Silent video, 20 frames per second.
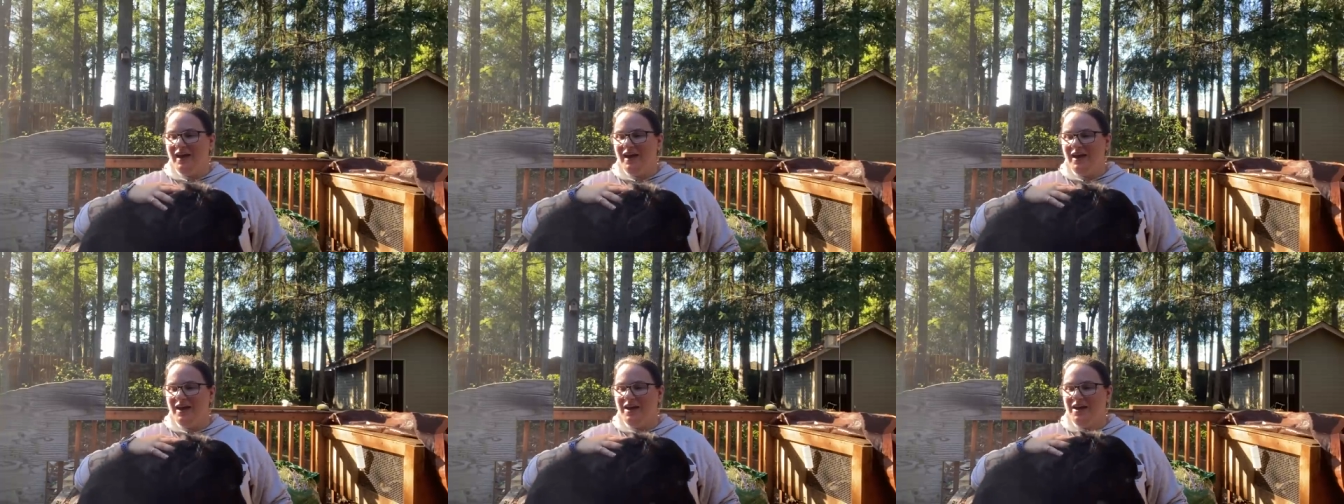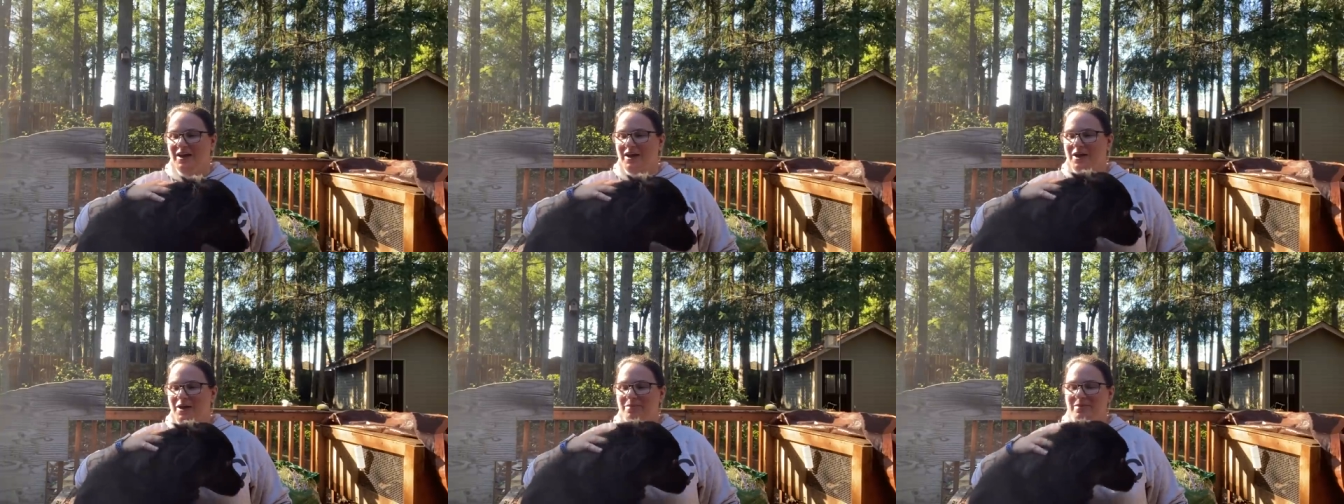
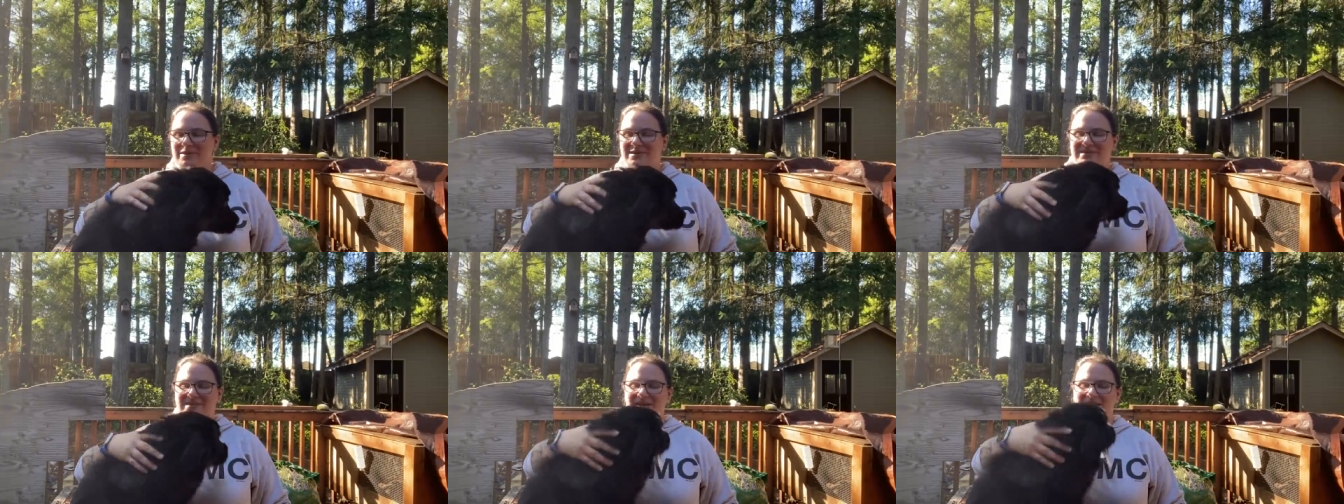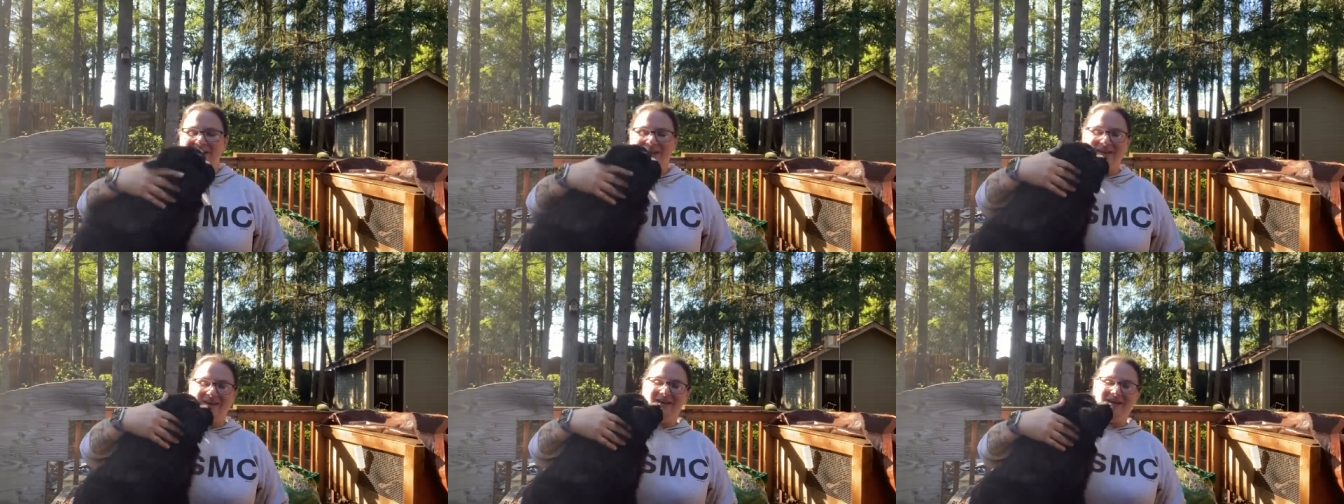Um,
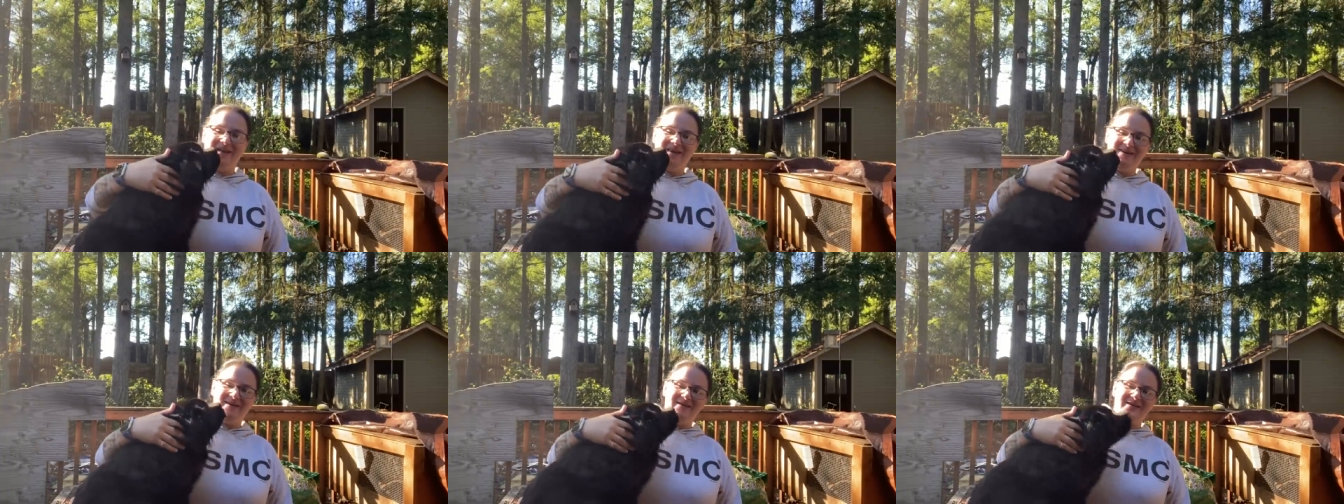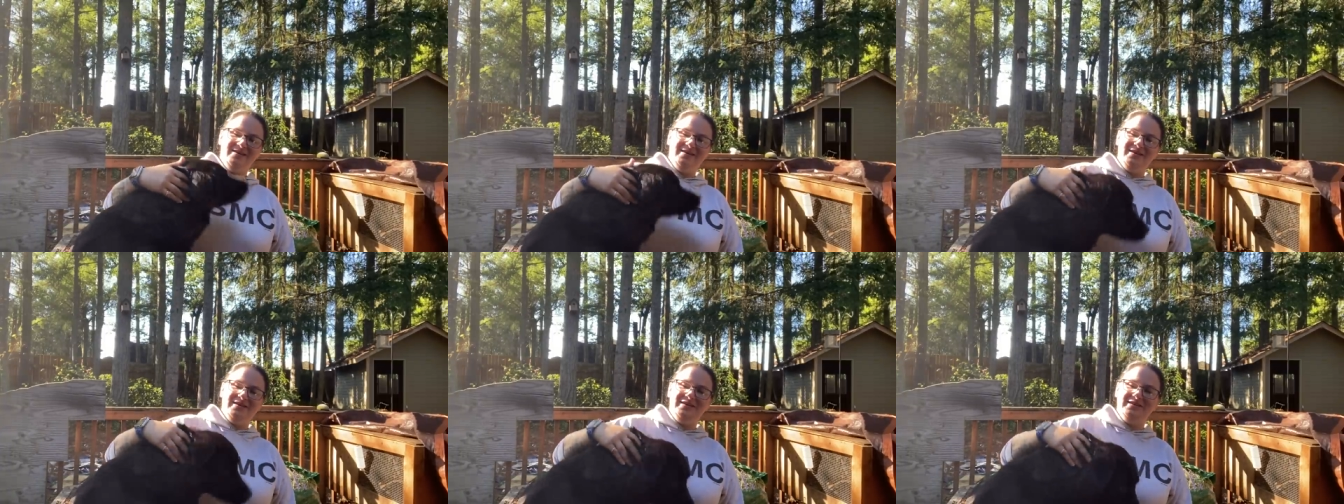today
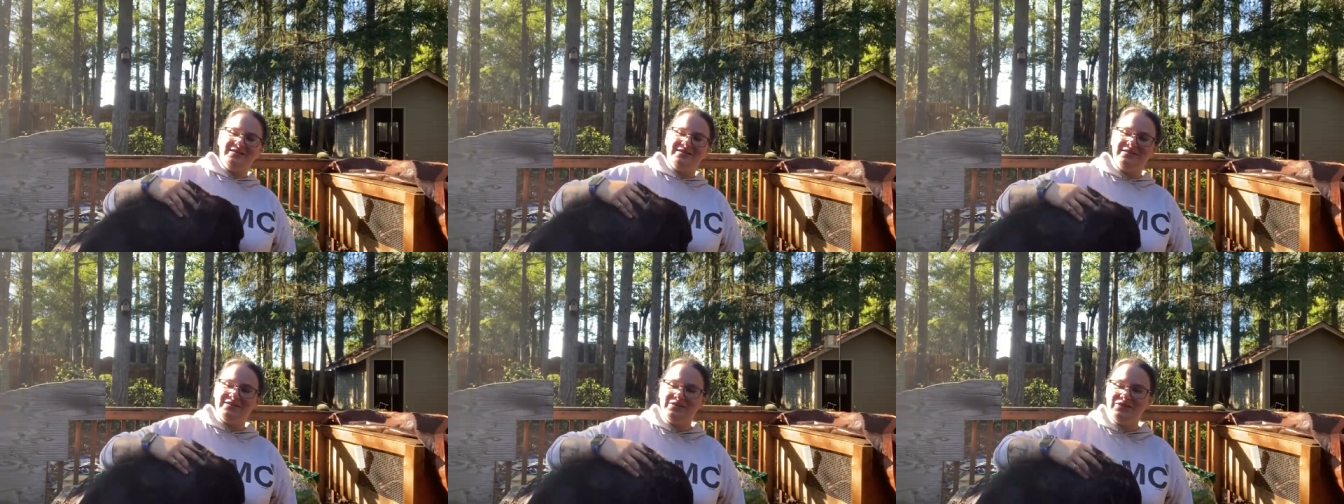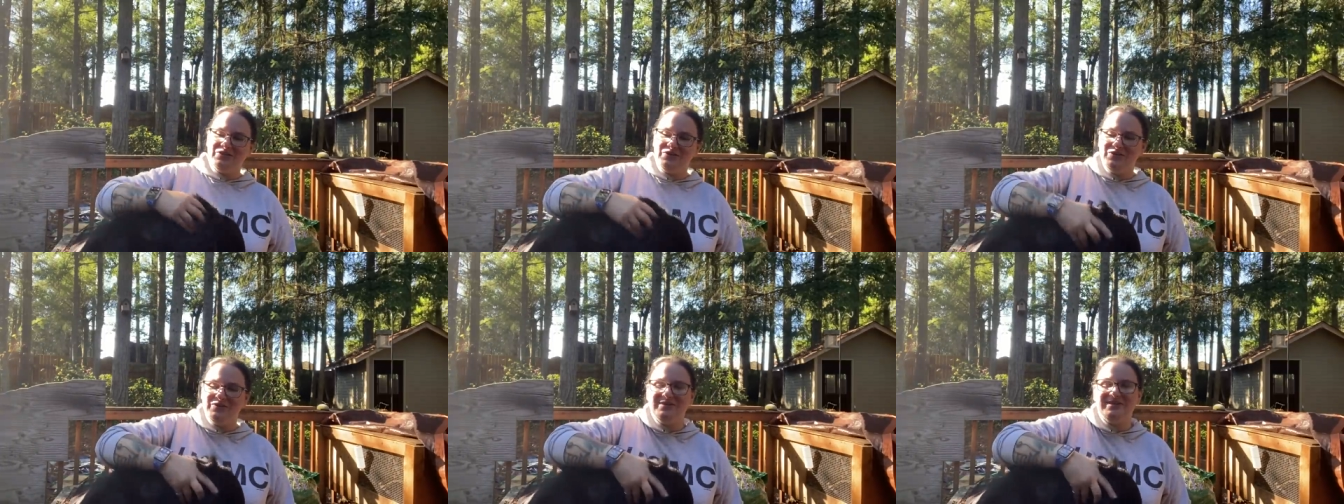is
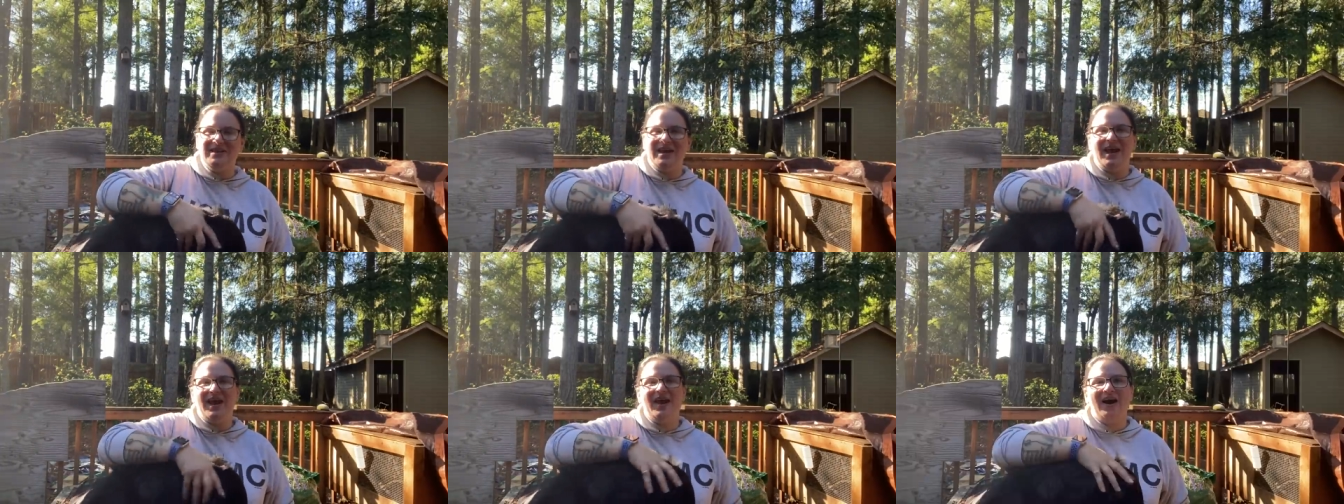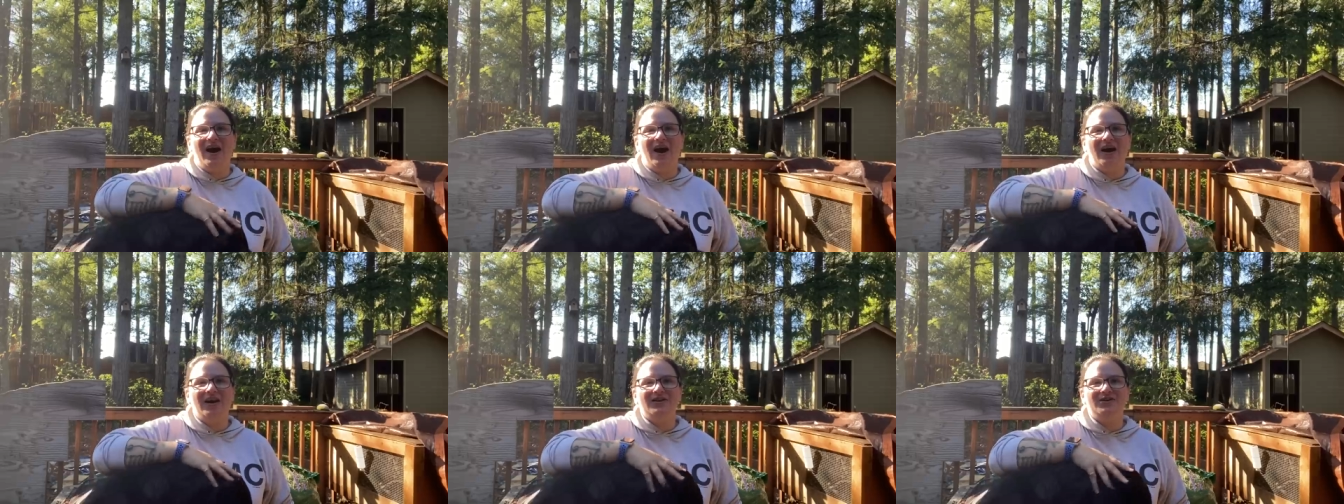Tuesday,
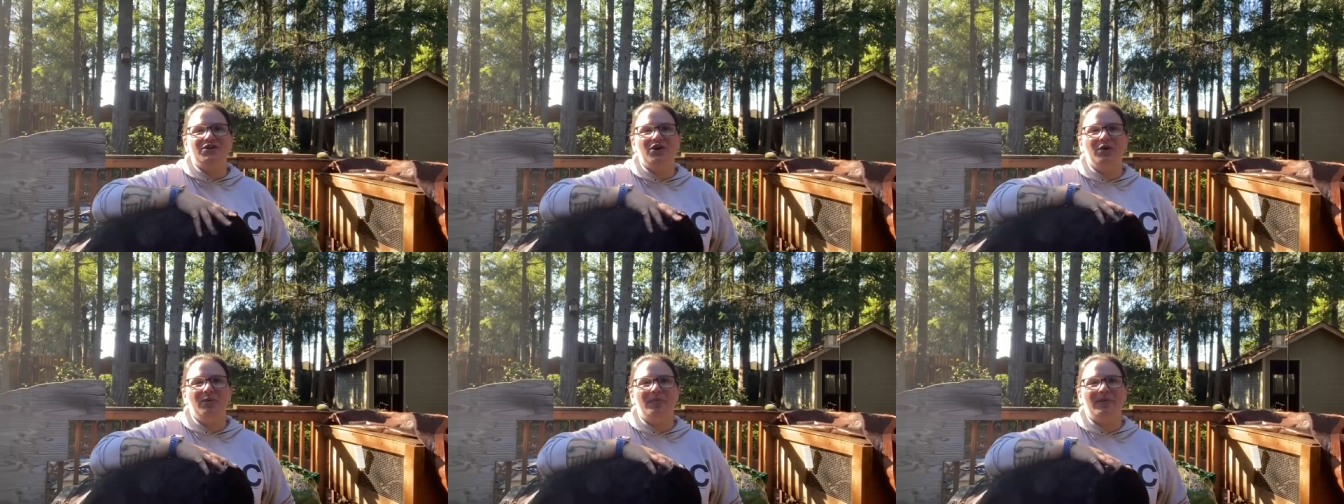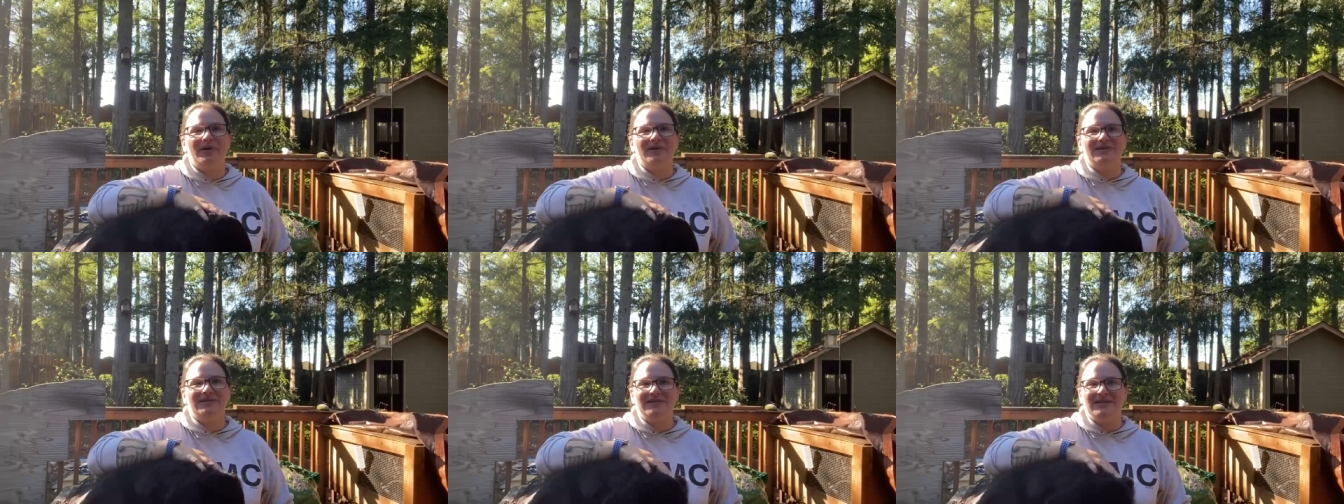
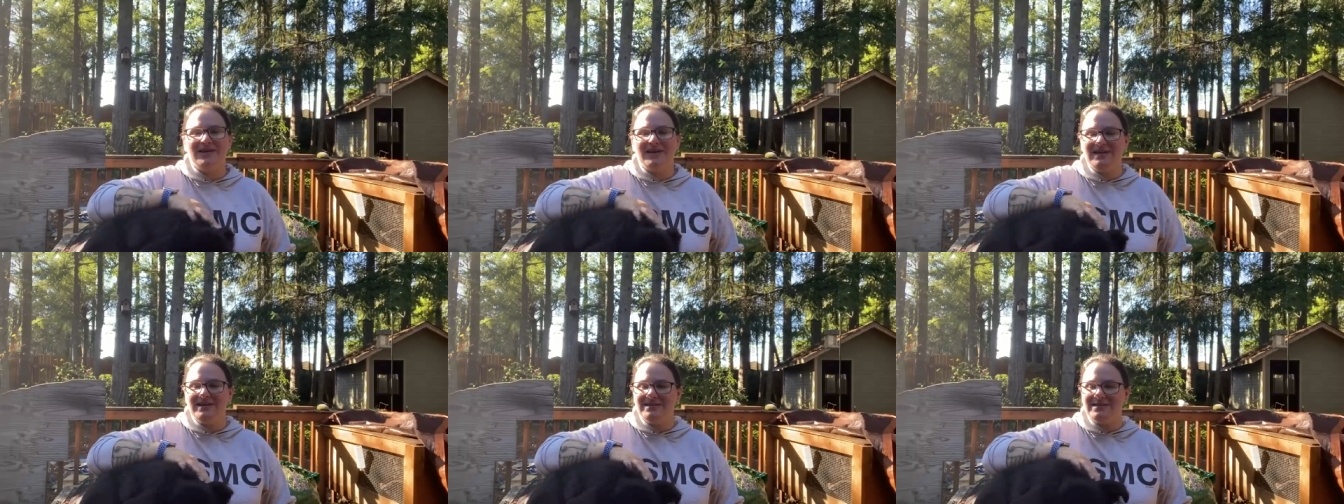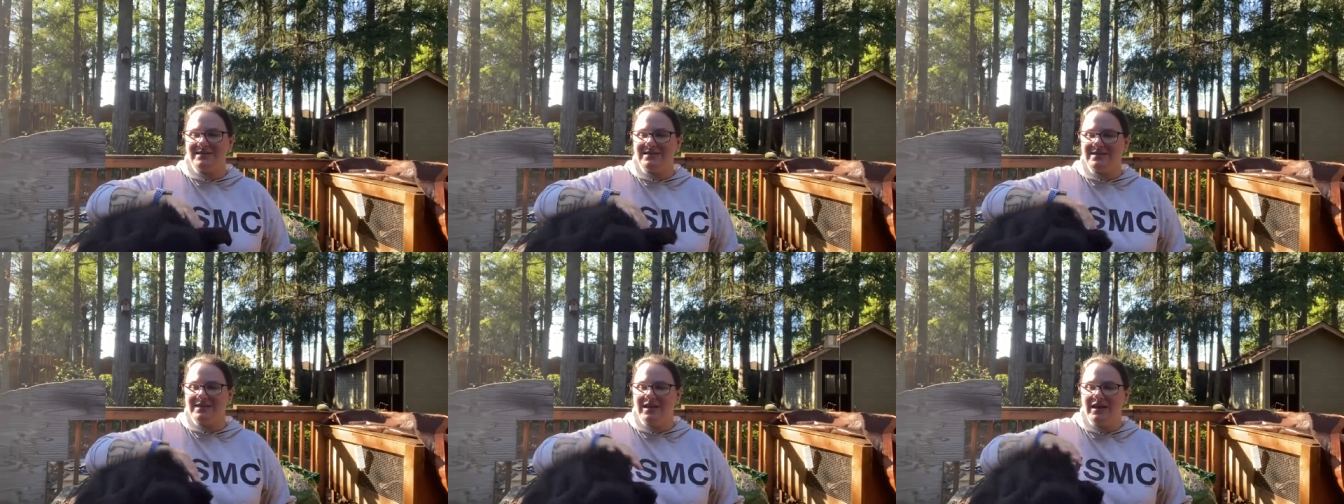October 6th.